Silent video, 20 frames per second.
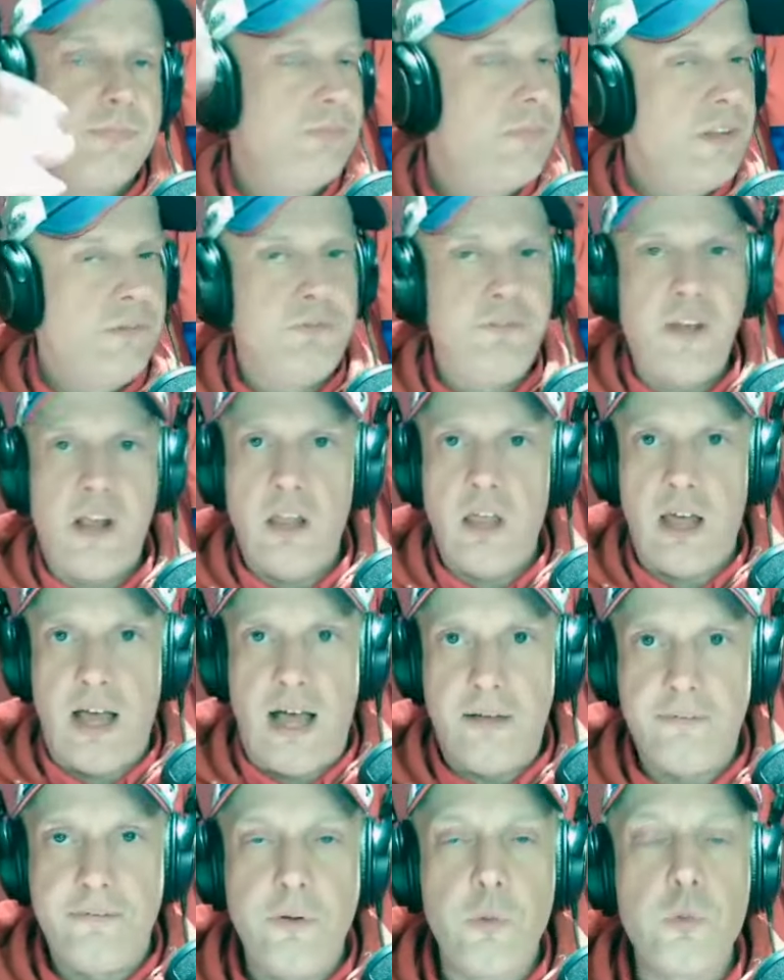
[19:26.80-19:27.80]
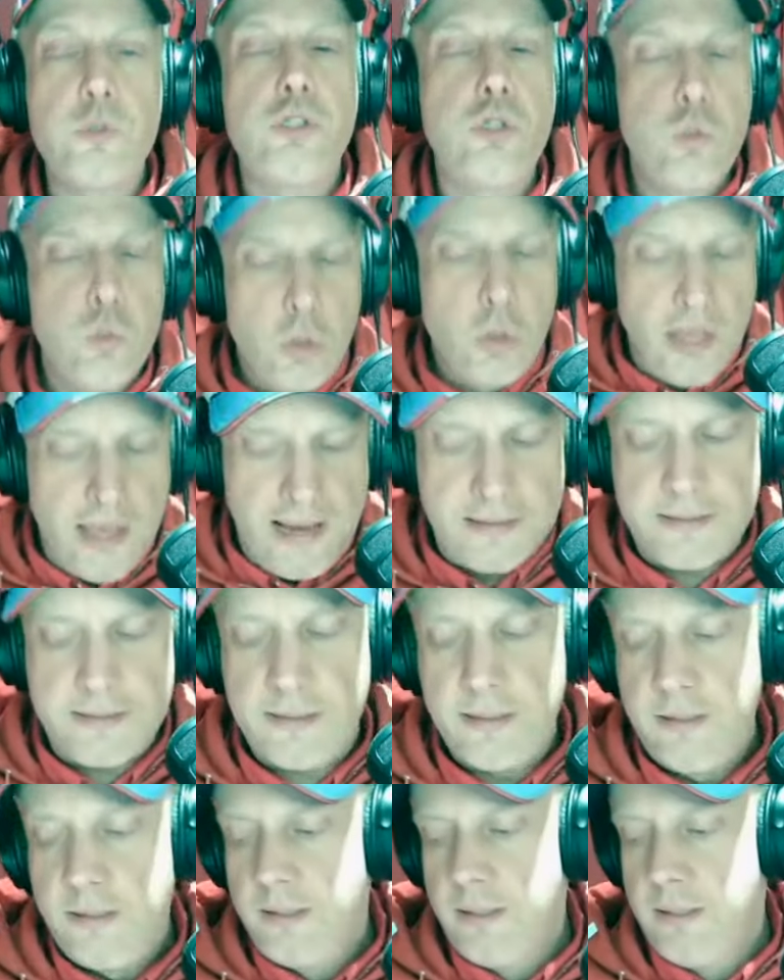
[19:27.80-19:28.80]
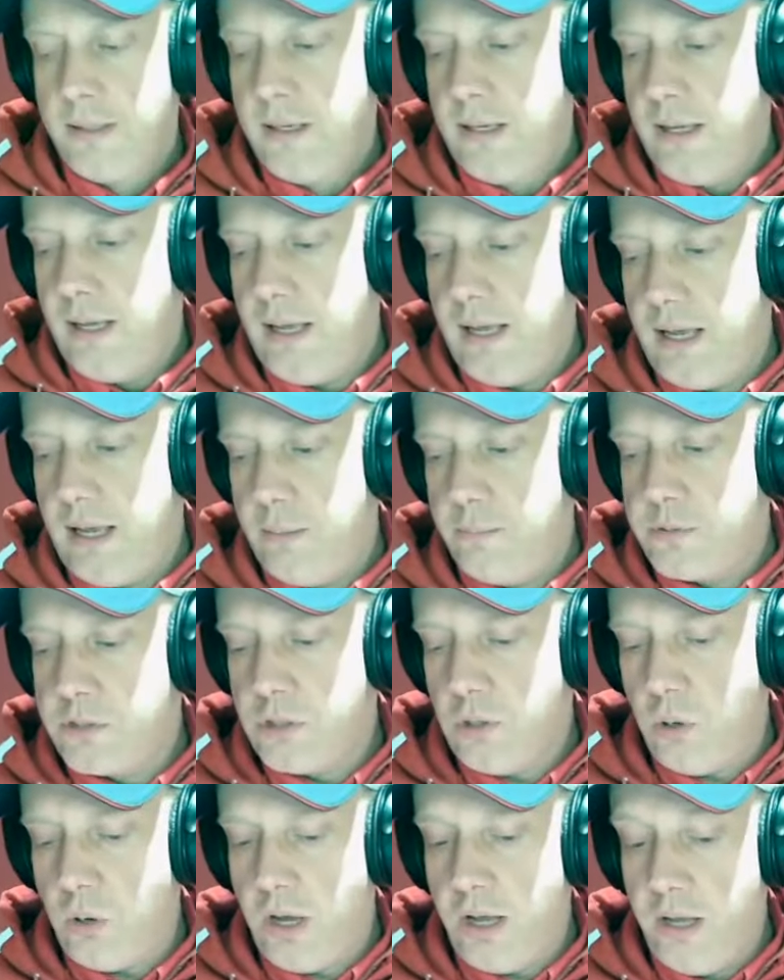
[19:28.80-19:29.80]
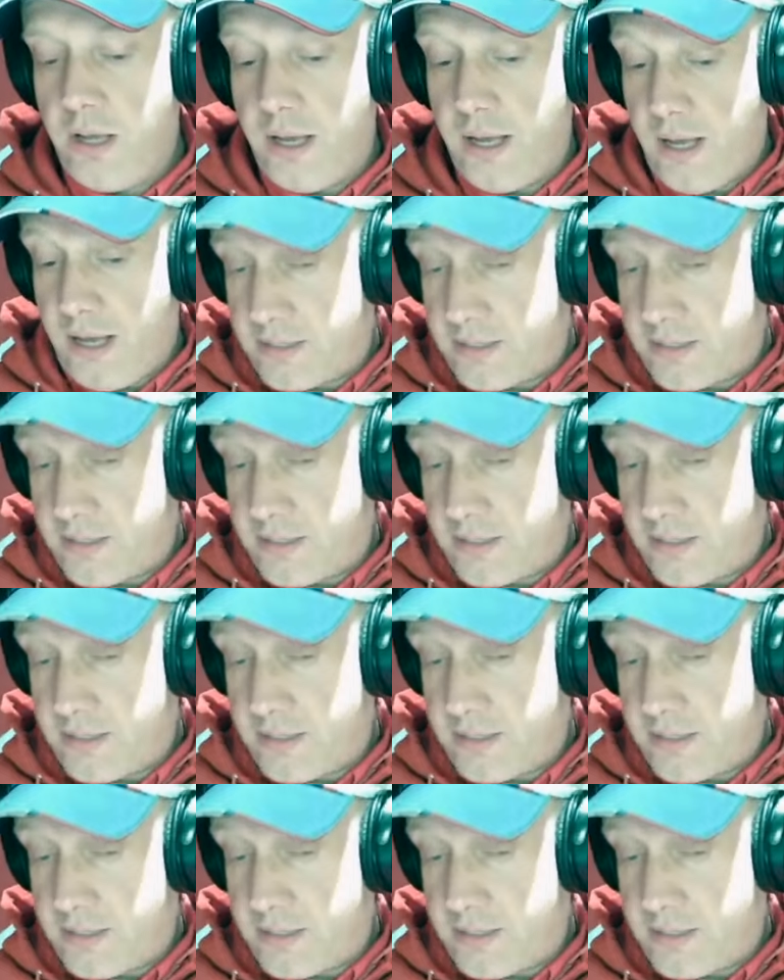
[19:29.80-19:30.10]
it fell off. It was too late. So